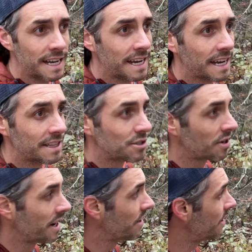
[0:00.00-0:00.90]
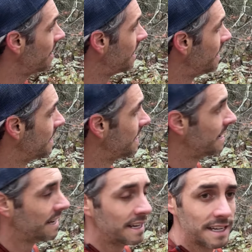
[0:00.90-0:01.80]
And the trail
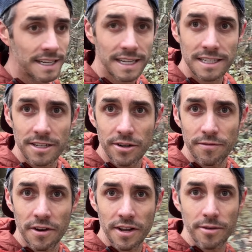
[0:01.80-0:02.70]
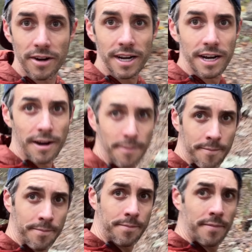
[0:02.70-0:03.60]
gets a little funky right here.
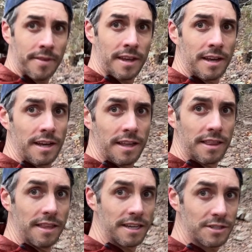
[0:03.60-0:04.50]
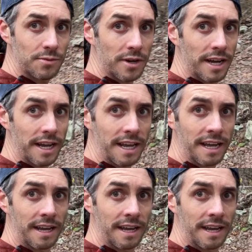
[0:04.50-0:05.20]
This way